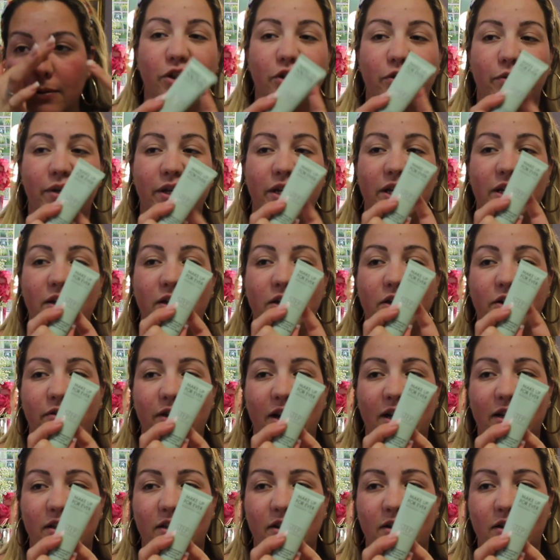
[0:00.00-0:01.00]
Green
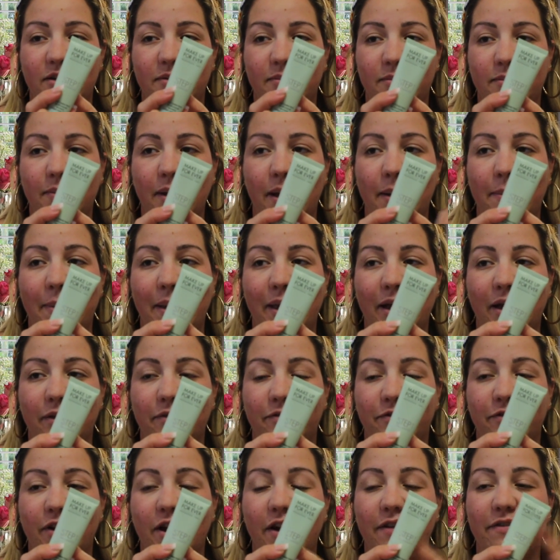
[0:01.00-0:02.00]
corrector by
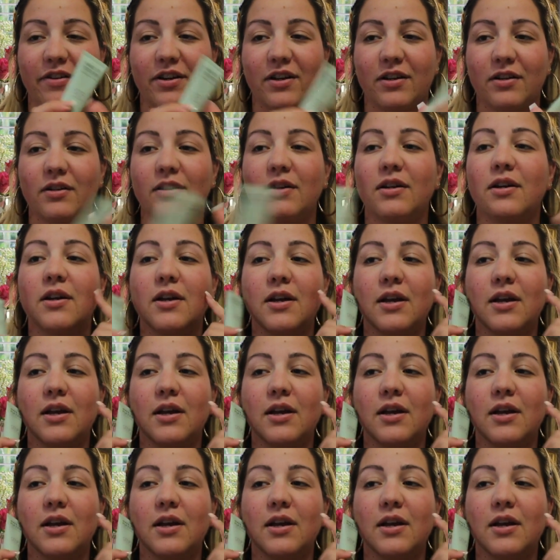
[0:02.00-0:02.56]
Makeup Forever